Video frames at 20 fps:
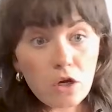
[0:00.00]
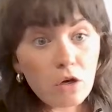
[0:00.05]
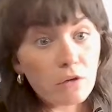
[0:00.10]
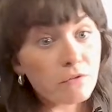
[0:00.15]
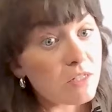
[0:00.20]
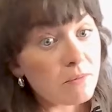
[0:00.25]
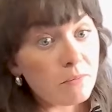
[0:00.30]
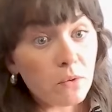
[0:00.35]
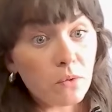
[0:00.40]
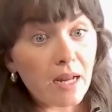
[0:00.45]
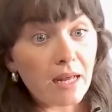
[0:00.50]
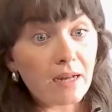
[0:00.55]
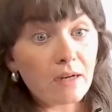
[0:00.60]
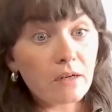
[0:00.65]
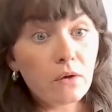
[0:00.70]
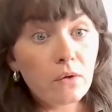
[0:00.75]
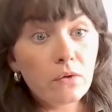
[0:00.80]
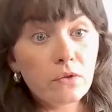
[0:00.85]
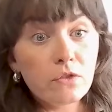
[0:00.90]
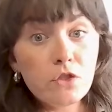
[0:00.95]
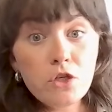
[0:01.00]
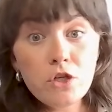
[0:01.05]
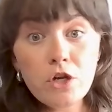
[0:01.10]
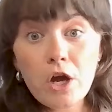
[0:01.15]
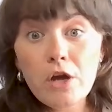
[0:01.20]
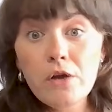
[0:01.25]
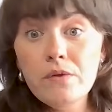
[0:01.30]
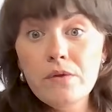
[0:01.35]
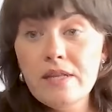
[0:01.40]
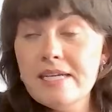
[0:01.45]
a lot of small landlords, you
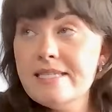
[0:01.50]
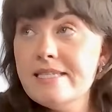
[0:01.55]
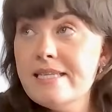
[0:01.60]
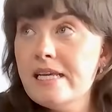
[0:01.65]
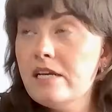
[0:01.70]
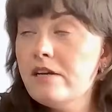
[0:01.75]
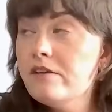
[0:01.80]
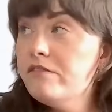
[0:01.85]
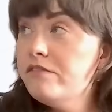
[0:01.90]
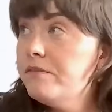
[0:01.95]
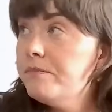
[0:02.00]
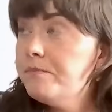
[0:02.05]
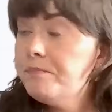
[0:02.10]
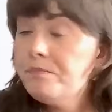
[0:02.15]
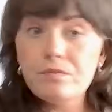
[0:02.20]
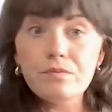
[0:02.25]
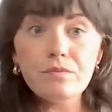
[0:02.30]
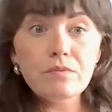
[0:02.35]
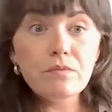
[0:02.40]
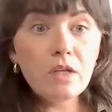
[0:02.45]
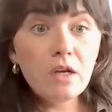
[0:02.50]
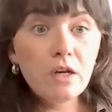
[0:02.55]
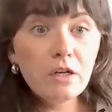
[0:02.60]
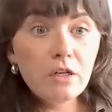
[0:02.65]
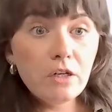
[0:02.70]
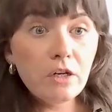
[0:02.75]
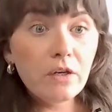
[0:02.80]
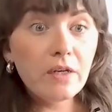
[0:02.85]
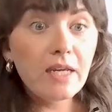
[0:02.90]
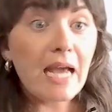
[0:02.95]
know, let's think of, I
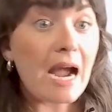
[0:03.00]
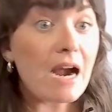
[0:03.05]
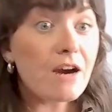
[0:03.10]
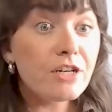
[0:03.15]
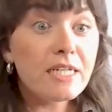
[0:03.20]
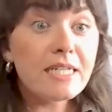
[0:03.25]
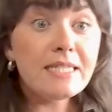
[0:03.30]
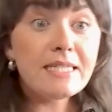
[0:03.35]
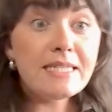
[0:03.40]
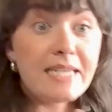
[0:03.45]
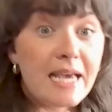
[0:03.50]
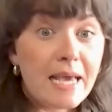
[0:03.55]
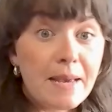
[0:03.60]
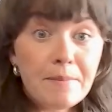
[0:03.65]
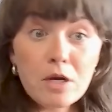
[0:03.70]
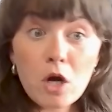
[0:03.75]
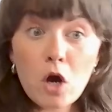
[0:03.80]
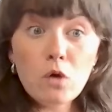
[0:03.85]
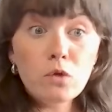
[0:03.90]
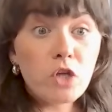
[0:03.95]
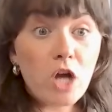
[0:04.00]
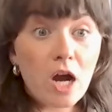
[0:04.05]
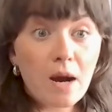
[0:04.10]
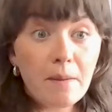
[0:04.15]
don't know, Karen and Tim, an old